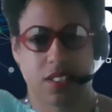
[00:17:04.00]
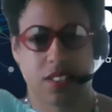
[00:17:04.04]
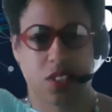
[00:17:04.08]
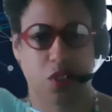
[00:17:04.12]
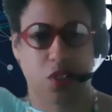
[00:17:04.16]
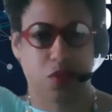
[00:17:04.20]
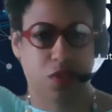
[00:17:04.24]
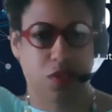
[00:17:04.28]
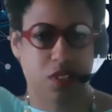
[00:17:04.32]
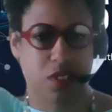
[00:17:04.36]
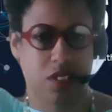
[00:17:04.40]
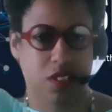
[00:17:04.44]

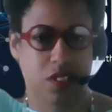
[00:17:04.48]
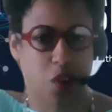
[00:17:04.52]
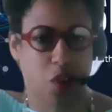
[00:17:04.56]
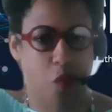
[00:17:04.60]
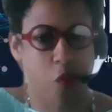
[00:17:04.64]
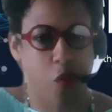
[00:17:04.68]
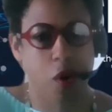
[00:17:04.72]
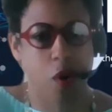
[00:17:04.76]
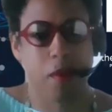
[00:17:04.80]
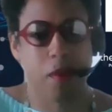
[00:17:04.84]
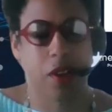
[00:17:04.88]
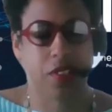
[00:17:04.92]
so
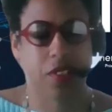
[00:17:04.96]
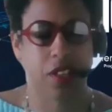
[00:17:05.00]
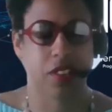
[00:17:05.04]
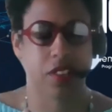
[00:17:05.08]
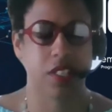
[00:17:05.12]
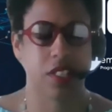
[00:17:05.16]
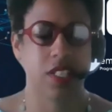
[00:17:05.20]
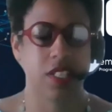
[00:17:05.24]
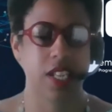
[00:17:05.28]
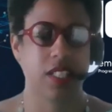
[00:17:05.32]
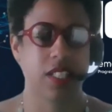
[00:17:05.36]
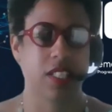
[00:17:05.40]
don't worry about that.
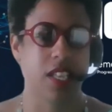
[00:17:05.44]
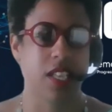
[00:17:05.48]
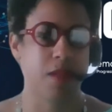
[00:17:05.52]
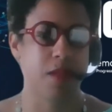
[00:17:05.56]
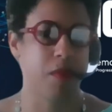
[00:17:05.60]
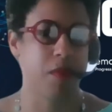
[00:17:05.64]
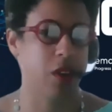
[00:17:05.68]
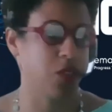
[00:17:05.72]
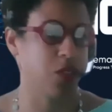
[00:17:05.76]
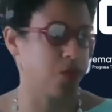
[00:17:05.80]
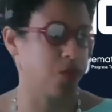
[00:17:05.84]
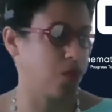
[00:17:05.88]
The daily
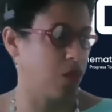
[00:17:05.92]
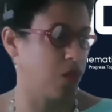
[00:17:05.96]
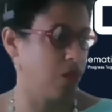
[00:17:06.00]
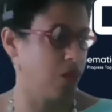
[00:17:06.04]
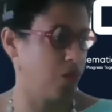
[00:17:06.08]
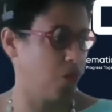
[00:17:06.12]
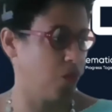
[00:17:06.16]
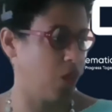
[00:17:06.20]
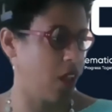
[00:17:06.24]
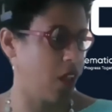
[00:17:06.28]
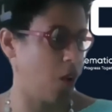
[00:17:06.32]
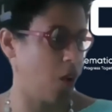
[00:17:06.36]
emails will,
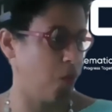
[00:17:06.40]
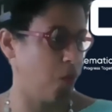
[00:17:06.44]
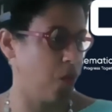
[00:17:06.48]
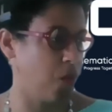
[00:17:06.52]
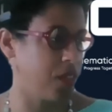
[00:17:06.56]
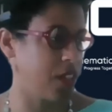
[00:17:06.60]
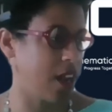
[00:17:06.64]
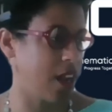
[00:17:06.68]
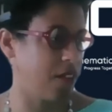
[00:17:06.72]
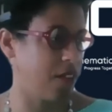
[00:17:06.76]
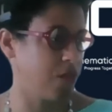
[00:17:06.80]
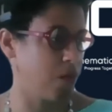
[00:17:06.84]
will help
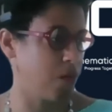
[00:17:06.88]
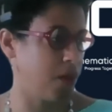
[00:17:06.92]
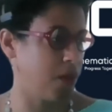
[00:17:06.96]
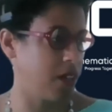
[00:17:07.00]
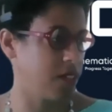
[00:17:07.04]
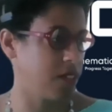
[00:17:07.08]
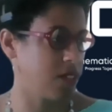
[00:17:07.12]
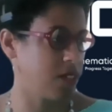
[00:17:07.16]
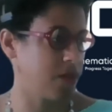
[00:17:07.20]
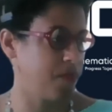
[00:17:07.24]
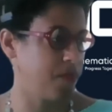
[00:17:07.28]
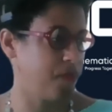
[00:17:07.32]
with that from
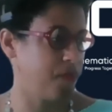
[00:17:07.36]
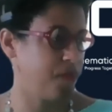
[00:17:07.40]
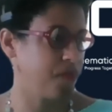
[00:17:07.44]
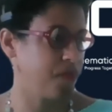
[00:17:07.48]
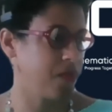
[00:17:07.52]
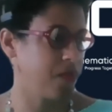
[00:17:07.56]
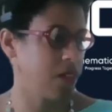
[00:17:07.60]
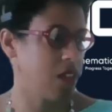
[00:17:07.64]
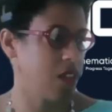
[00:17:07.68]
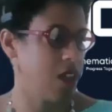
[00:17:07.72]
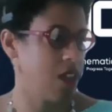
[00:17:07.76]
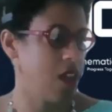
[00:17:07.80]
us.
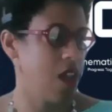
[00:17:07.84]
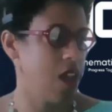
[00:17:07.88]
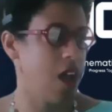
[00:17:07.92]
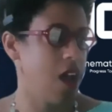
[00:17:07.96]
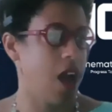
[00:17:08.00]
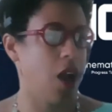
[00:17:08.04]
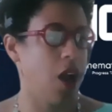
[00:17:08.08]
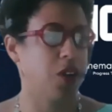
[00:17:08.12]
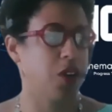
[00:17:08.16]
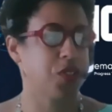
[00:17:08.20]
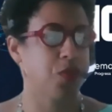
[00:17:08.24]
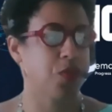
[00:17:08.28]

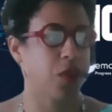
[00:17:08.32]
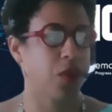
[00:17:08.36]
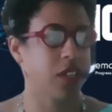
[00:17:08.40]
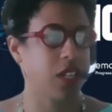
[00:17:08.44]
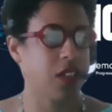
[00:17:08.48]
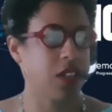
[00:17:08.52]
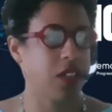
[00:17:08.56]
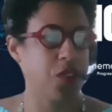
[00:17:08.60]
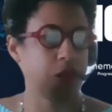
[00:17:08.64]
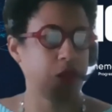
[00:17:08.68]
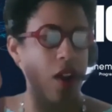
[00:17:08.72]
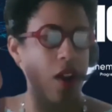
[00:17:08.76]
I also want to
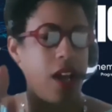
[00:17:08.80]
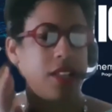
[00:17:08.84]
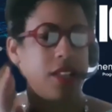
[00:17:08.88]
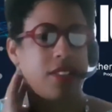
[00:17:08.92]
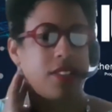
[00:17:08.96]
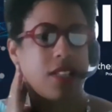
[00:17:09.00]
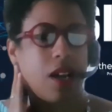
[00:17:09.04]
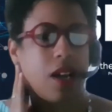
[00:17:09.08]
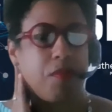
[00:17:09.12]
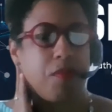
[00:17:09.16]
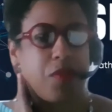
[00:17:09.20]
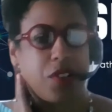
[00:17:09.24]
give you a
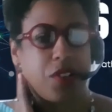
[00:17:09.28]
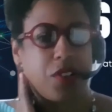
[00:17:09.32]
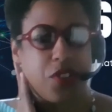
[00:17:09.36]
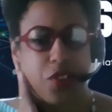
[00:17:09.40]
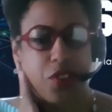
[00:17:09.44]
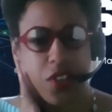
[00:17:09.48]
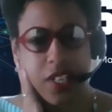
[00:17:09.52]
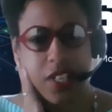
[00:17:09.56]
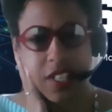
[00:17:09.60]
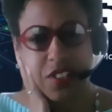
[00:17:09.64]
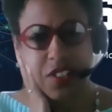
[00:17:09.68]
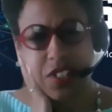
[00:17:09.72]
heads up that
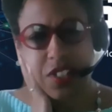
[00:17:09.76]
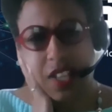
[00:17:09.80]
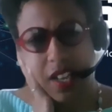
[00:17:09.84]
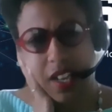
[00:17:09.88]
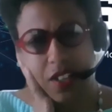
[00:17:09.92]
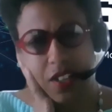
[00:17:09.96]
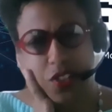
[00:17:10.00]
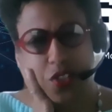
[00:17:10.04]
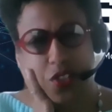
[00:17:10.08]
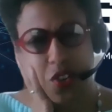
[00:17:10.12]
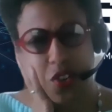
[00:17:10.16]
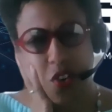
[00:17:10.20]
you're going to
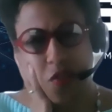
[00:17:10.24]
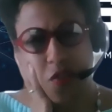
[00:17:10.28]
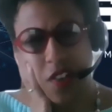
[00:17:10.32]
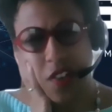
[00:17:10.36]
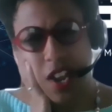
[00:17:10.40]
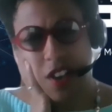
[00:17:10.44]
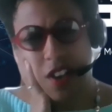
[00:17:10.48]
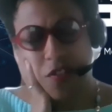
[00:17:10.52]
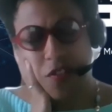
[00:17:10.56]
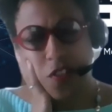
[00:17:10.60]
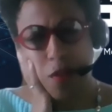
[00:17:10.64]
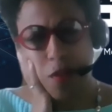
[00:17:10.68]
get a
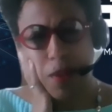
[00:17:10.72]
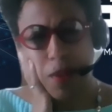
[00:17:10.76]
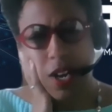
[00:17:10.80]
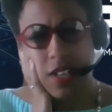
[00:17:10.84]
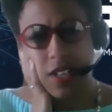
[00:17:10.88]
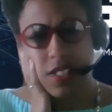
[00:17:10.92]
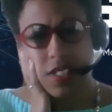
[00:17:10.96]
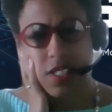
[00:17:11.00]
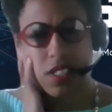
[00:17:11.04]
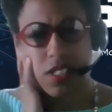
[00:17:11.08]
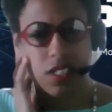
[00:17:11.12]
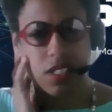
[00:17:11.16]
survey from
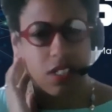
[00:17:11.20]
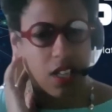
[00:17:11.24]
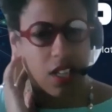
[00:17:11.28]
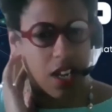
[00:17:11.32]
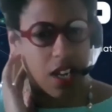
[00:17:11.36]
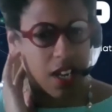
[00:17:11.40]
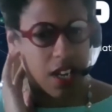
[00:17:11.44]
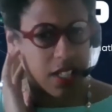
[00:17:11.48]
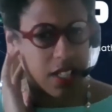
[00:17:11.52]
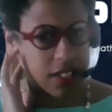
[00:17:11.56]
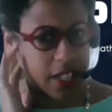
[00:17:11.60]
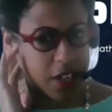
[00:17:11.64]
us
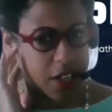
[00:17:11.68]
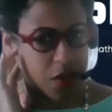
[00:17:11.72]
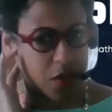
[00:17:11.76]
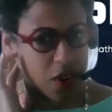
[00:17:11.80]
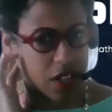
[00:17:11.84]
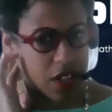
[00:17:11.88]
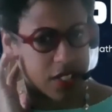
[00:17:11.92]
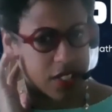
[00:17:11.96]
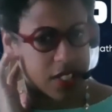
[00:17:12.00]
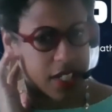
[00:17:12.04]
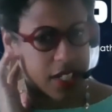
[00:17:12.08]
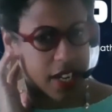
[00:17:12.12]
uh, later
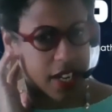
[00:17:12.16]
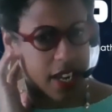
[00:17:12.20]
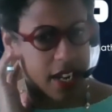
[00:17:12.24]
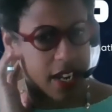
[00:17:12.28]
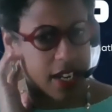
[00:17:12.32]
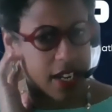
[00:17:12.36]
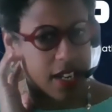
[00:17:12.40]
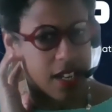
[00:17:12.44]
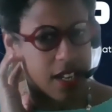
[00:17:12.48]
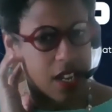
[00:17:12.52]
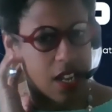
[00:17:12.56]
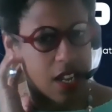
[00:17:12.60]
on
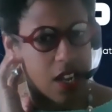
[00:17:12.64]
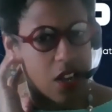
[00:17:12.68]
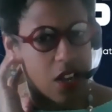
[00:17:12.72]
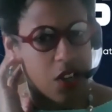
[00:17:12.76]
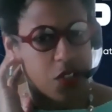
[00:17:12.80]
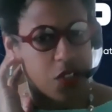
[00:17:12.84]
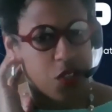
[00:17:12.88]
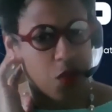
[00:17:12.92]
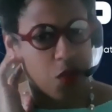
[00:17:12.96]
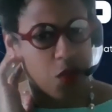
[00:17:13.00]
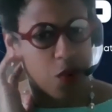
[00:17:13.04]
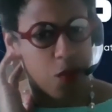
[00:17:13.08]
today.
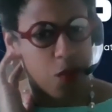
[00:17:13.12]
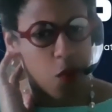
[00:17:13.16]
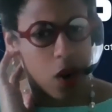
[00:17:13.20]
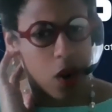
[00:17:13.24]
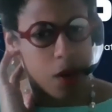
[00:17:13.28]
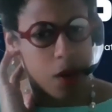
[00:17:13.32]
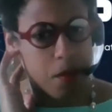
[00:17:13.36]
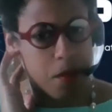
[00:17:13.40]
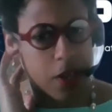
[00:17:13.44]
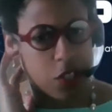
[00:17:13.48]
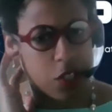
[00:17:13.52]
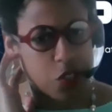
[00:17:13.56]
So we
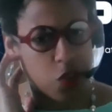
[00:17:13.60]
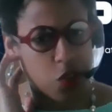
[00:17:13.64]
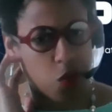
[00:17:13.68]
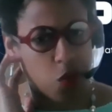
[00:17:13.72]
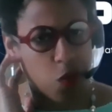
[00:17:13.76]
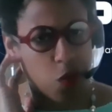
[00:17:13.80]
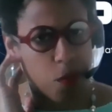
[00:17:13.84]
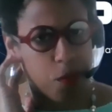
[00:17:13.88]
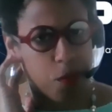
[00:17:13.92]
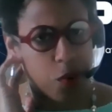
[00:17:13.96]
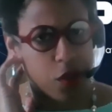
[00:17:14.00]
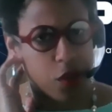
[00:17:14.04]
want to make sure
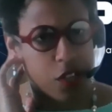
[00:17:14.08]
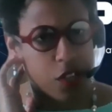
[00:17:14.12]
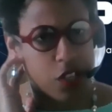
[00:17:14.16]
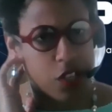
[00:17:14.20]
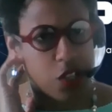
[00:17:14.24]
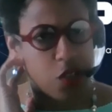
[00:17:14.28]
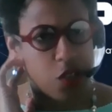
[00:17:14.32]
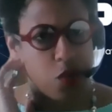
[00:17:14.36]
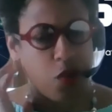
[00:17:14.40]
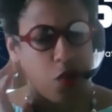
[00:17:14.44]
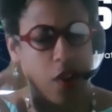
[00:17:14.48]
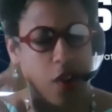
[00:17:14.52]
we're putting
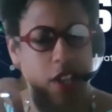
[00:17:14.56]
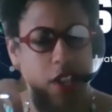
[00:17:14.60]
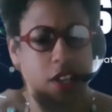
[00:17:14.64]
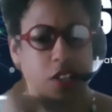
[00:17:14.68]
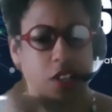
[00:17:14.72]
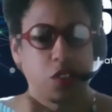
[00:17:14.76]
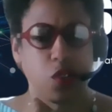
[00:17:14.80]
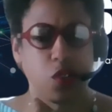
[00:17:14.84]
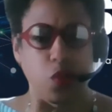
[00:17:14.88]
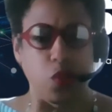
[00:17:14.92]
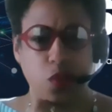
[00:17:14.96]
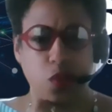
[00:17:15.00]
you
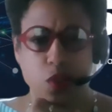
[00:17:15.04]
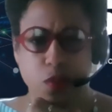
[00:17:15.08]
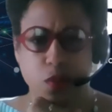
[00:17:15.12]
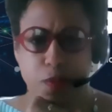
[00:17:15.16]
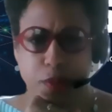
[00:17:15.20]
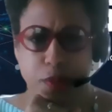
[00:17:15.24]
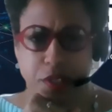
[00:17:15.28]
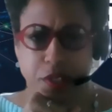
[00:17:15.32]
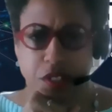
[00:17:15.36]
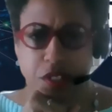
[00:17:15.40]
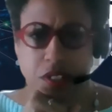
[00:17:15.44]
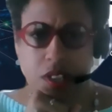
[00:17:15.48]
in
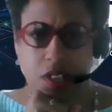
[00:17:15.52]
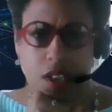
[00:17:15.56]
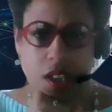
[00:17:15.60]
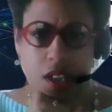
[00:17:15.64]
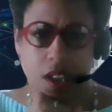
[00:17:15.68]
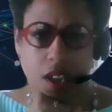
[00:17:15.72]
groups